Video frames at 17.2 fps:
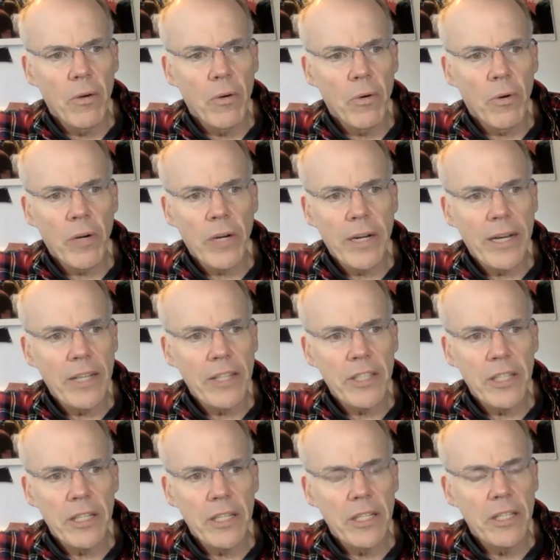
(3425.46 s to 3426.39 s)

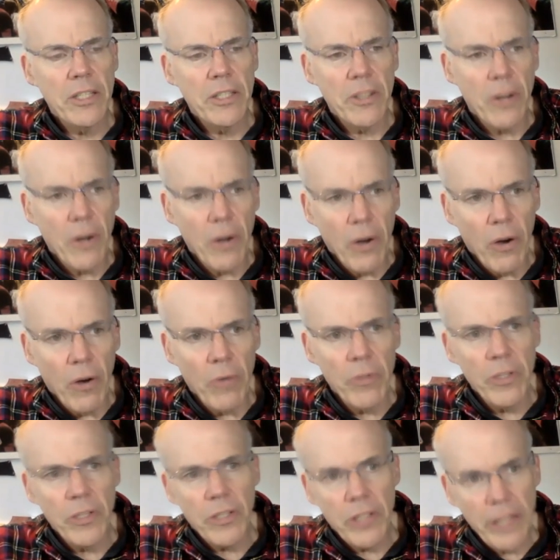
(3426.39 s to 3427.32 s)
Organizing is
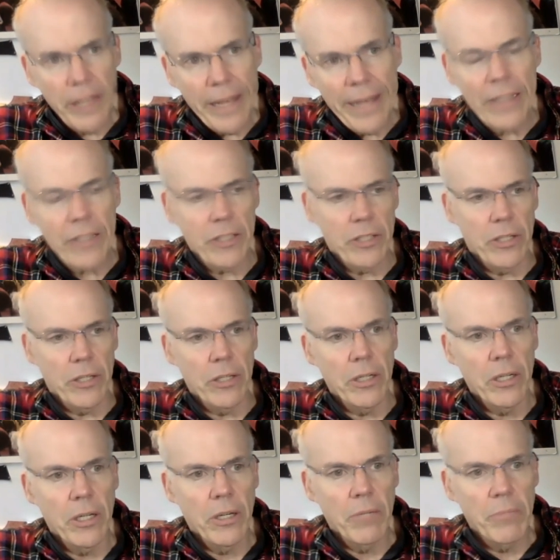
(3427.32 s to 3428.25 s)
always the answer,
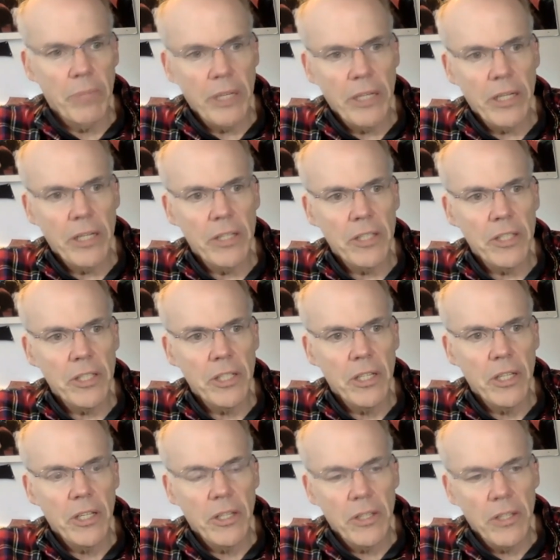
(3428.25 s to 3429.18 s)
because
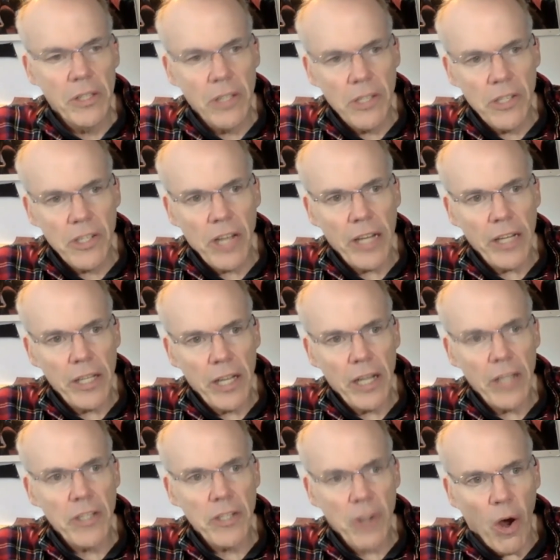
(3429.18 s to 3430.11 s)
the
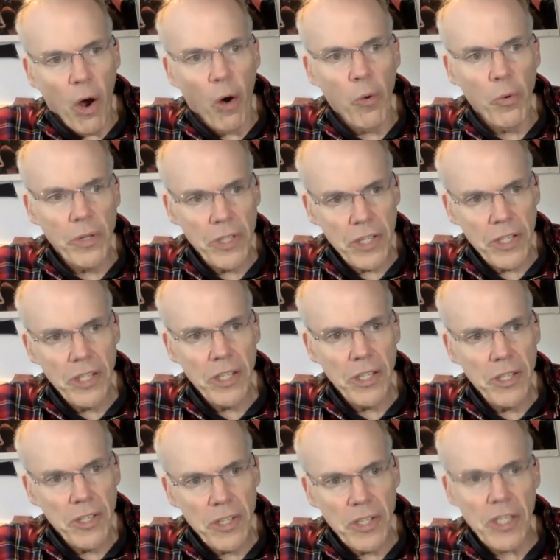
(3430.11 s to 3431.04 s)
zeitgeist always
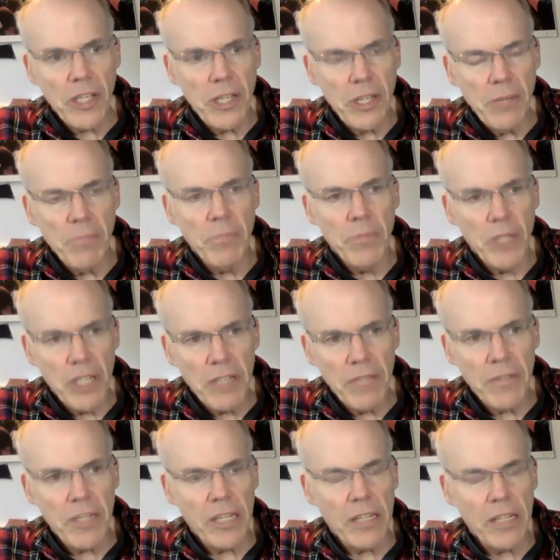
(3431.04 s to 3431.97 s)
needs to keep
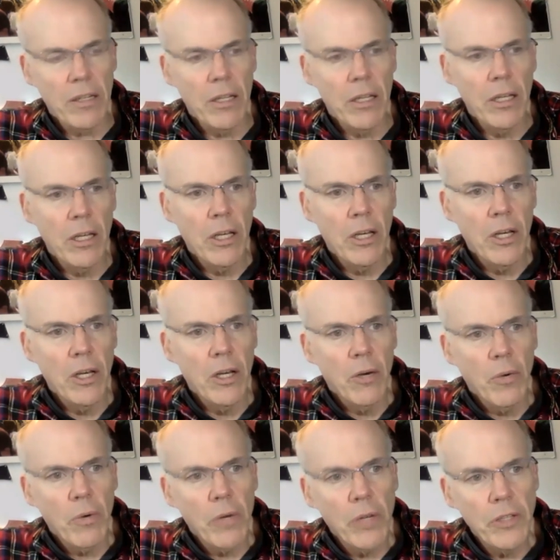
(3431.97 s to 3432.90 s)
shifting.
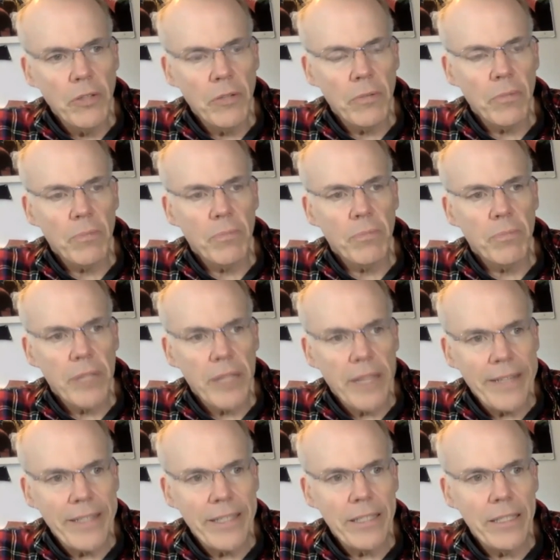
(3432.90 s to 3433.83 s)
When you're
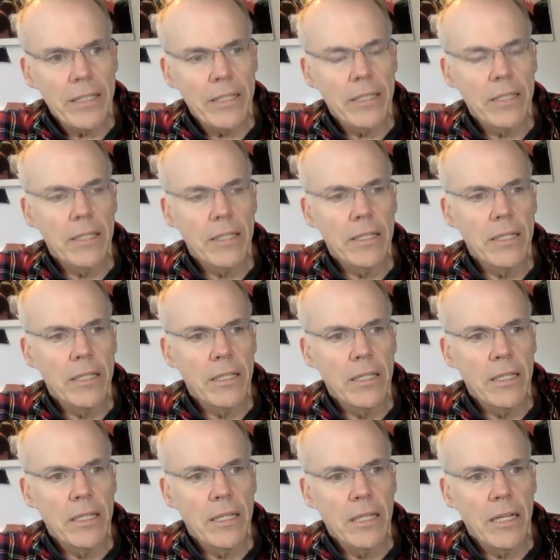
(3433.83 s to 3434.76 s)
playing
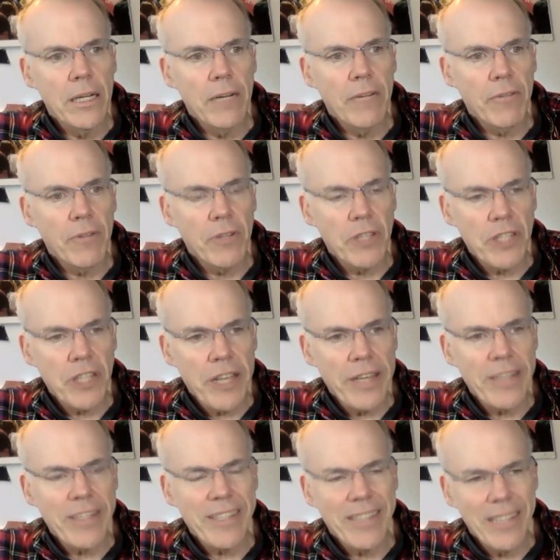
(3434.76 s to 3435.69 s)
for
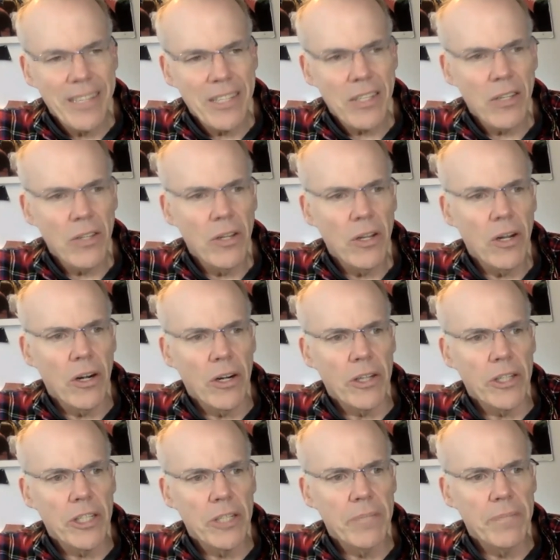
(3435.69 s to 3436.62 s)
stakes this
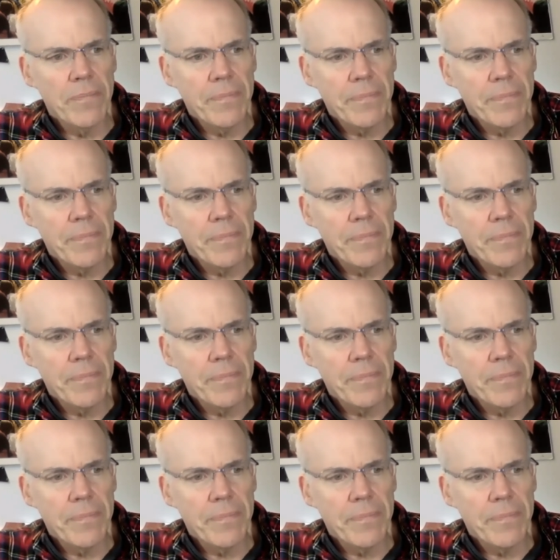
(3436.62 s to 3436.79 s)
large,